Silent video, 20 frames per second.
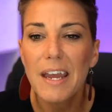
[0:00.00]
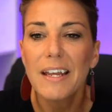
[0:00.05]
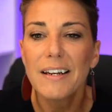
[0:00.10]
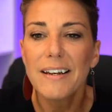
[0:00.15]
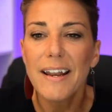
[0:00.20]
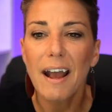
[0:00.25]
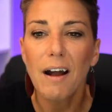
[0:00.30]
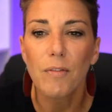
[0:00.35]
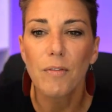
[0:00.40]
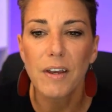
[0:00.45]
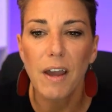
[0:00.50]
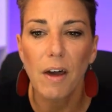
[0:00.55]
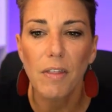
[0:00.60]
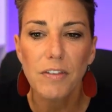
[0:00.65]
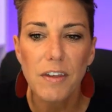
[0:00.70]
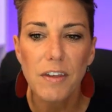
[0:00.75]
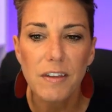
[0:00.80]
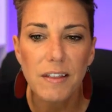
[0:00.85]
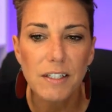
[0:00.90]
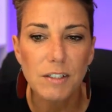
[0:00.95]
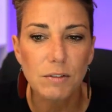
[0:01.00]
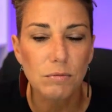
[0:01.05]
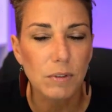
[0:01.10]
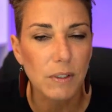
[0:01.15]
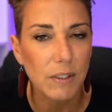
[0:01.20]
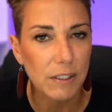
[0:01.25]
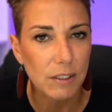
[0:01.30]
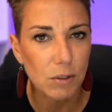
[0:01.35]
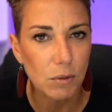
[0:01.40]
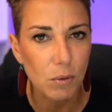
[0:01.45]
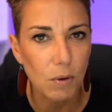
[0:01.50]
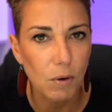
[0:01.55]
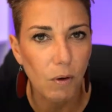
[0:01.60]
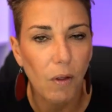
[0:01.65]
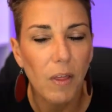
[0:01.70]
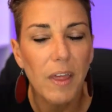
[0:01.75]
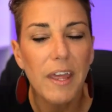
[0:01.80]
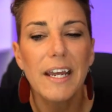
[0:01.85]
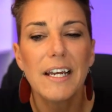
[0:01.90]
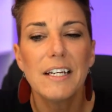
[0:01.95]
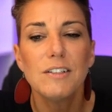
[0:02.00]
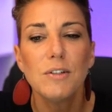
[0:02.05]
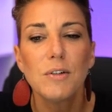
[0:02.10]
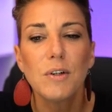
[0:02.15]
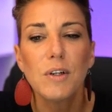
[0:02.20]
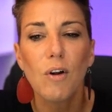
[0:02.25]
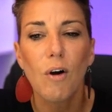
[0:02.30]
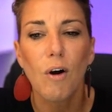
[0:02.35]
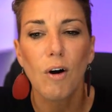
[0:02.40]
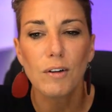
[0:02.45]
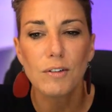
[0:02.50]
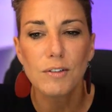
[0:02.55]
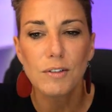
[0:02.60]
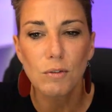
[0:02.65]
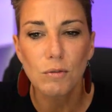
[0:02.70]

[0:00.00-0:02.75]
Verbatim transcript: Now, the other thing that's really cool is you can also